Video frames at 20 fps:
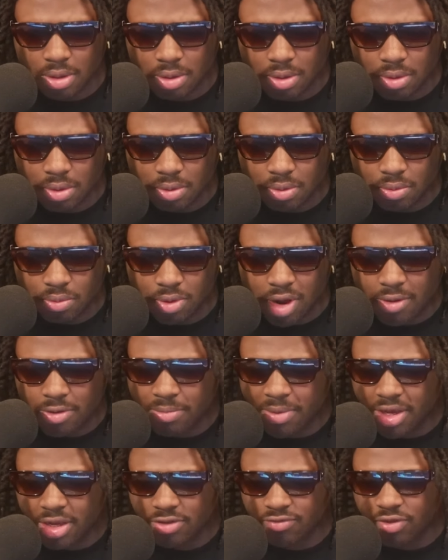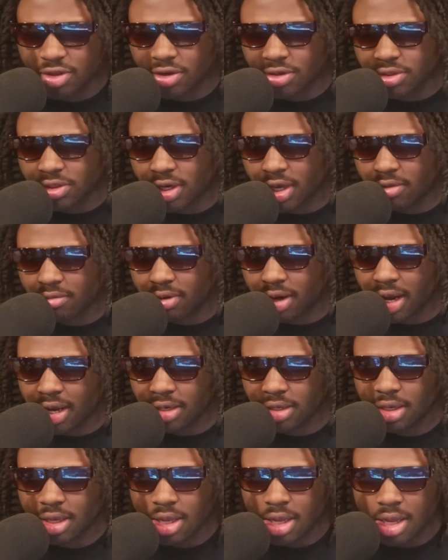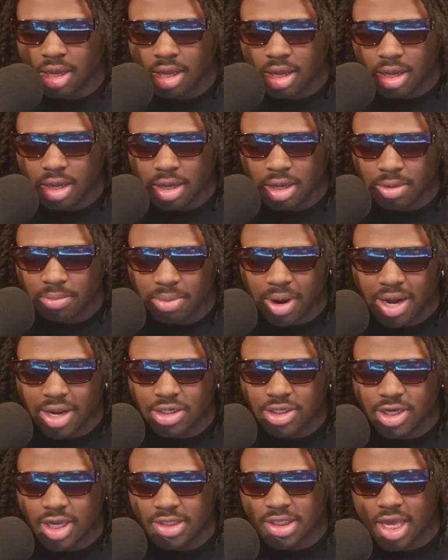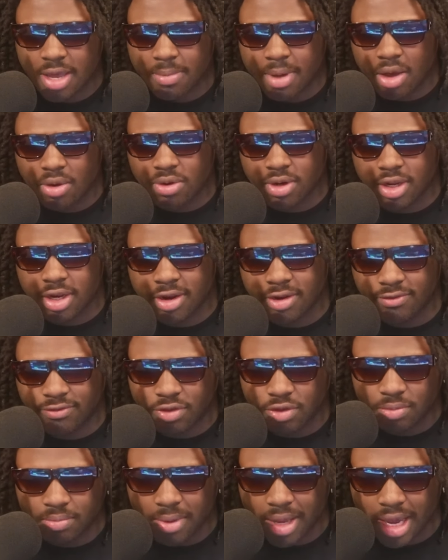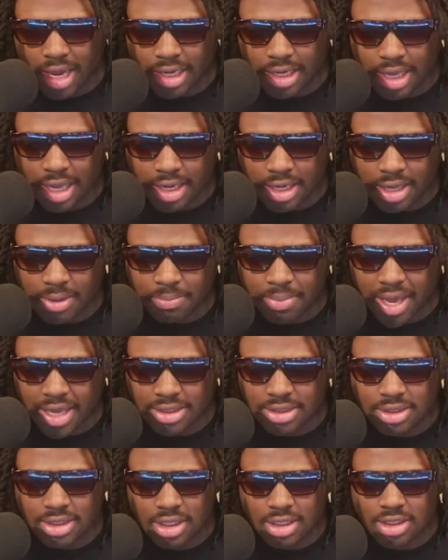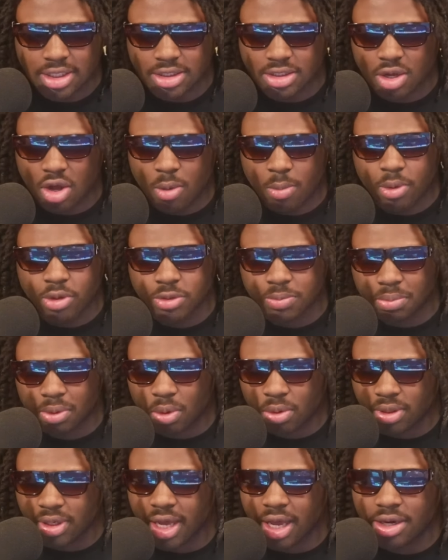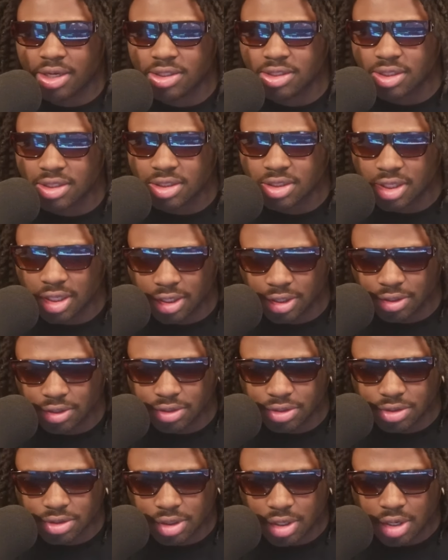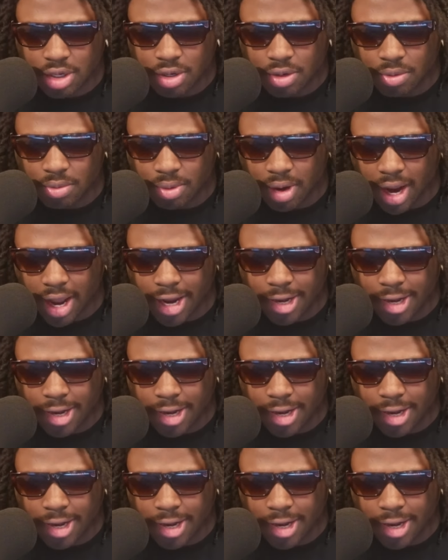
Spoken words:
why are we making this video today, right? Bronny James came out on an interview, man, and he basically just almost broke down into tears, right?